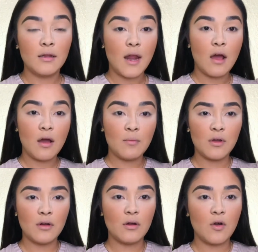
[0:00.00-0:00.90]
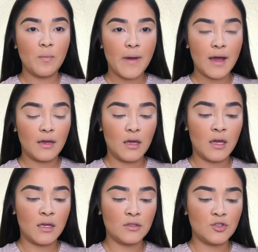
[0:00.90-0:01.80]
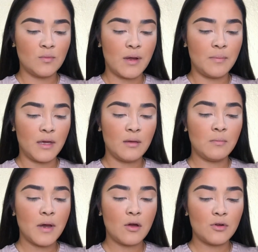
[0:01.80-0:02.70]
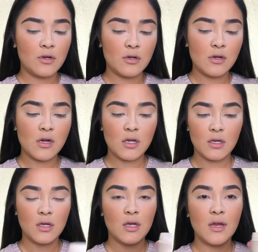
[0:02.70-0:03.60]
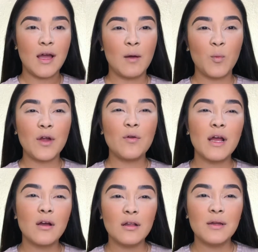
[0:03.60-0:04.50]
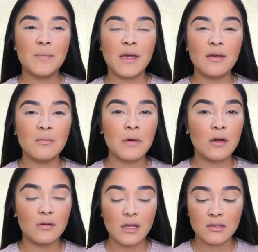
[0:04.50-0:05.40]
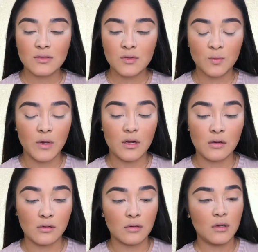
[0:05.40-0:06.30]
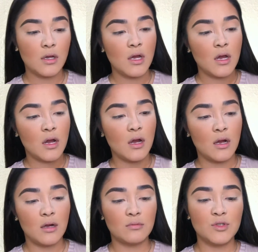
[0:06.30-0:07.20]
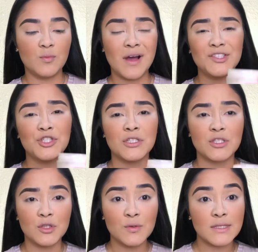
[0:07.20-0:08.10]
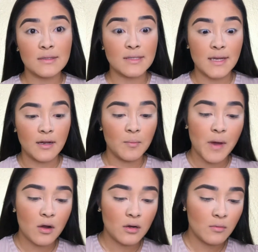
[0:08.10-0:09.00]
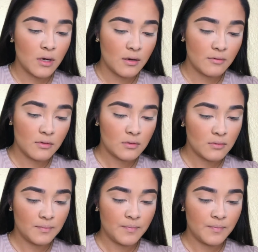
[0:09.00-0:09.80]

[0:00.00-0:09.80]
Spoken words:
Now I'm gonna go back into my baking powder. Why do I call it baking powder? That sounds weird. To my translucent setting powder or whatever.